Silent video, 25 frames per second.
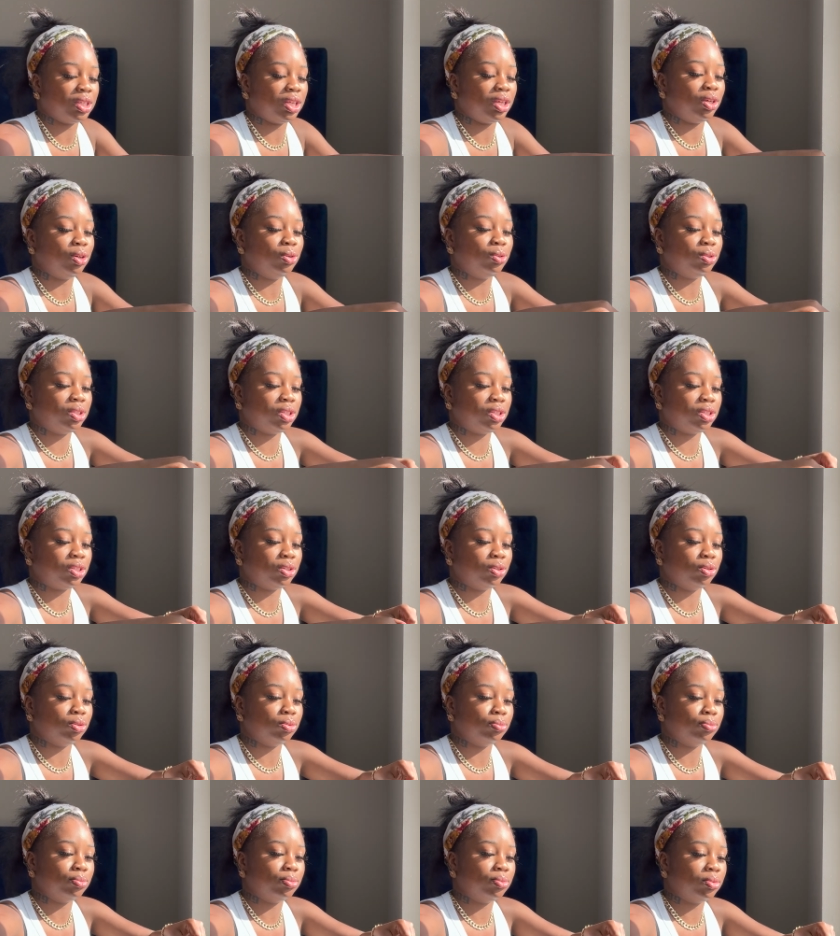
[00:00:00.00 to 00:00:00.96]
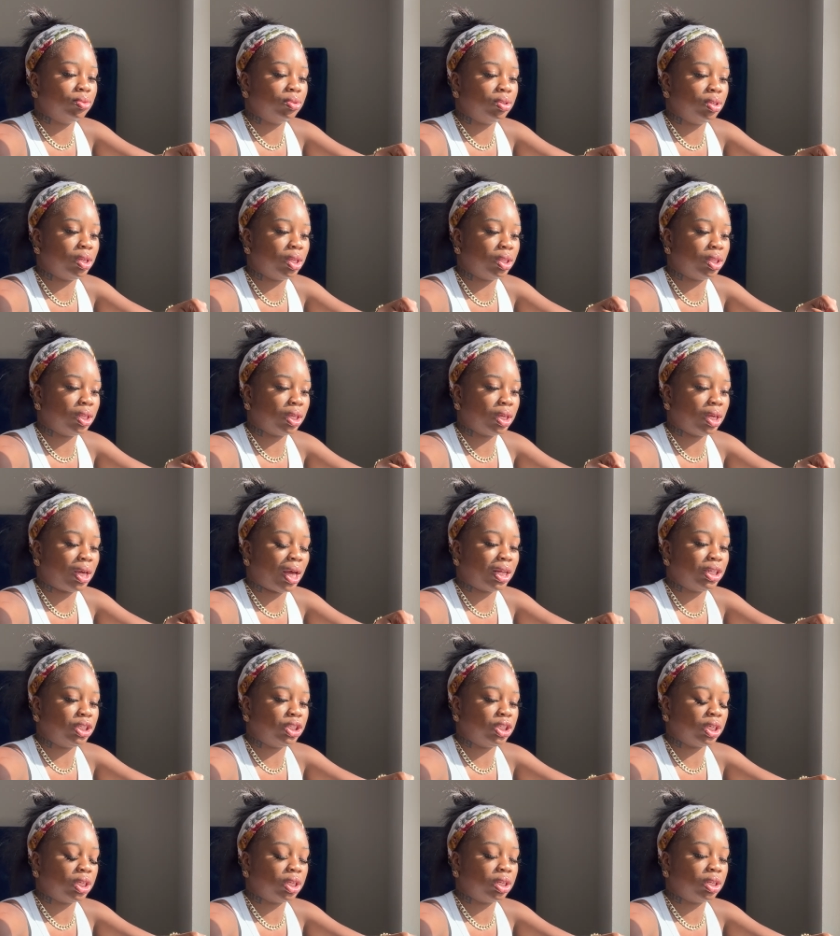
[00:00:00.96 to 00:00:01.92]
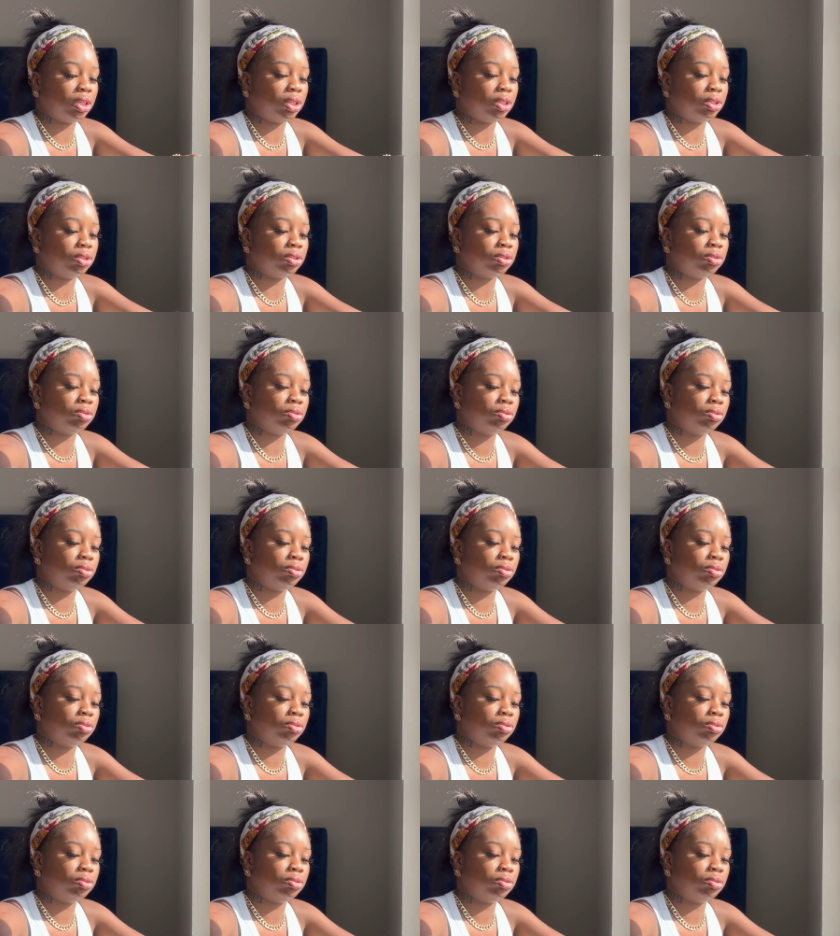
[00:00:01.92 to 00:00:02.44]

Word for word: us soup. I think it got chicken in it too.